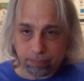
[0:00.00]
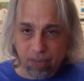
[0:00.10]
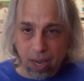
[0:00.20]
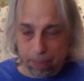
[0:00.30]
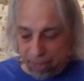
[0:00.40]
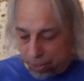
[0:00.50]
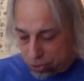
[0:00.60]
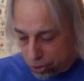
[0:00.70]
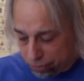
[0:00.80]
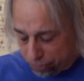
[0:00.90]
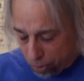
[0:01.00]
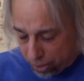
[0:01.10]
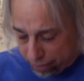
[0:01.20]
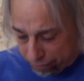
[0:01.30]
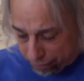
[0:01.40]
I paid
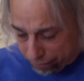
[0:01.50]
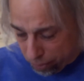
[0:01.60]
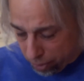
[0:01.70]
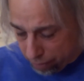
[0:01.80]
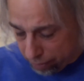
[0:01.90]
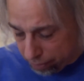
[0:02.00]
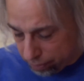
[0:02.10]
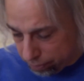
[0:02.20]
$2.40 for 4 of them.